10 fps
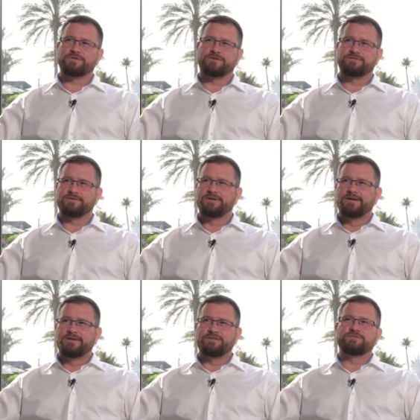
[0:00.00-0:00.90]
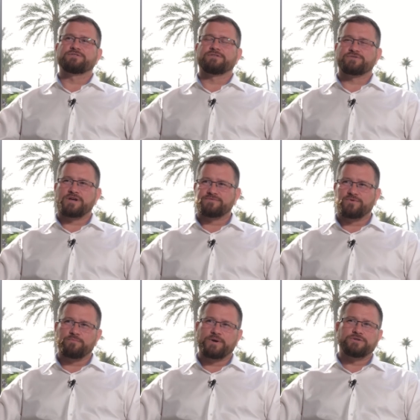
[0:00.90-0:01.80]
and digital
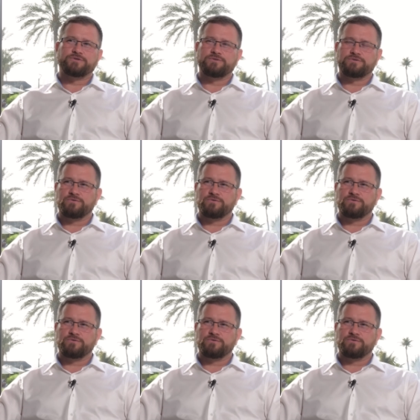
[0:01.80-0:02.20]
transformation.